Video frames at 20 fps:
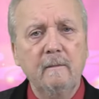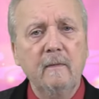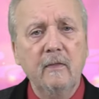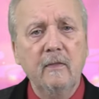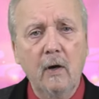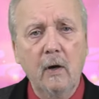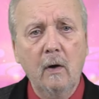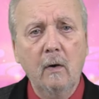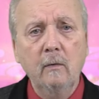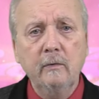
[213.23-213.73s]

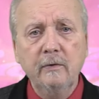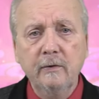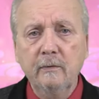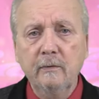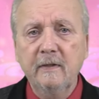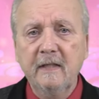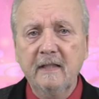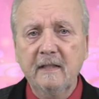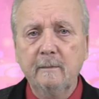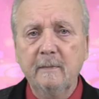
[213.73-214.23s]
though you
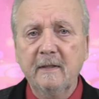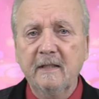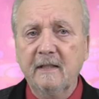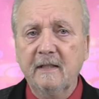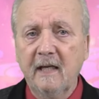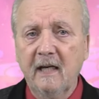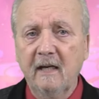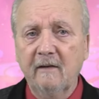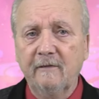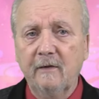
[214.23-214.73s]
need to be
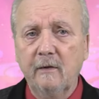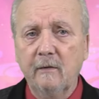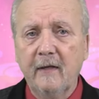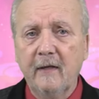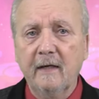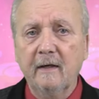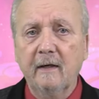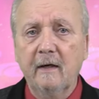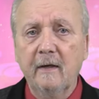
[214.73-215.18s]
careful that